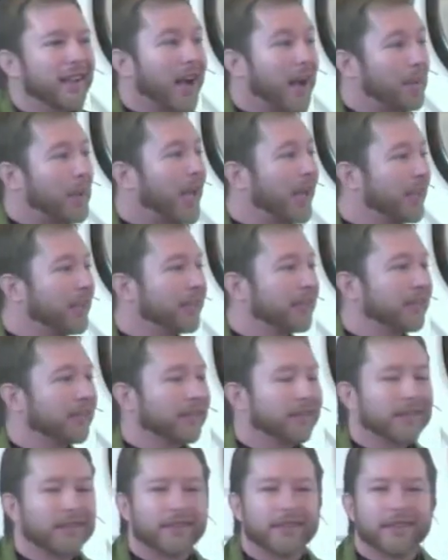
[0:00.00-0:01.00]
Amen?
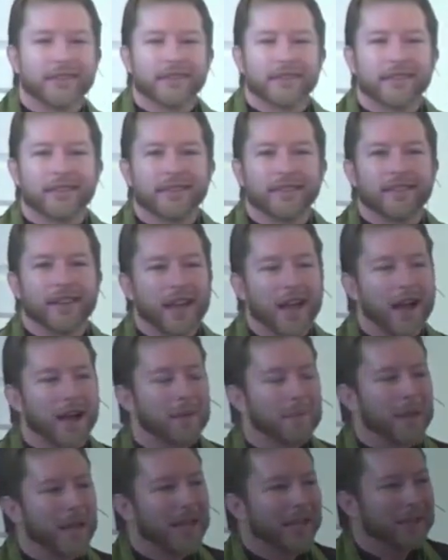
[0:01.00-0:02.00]

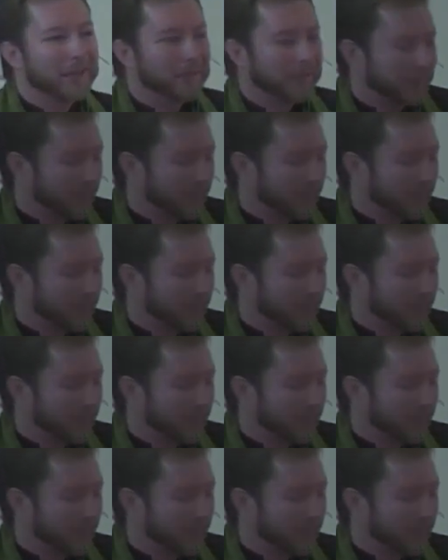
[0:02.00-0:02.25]
Amen. Amen.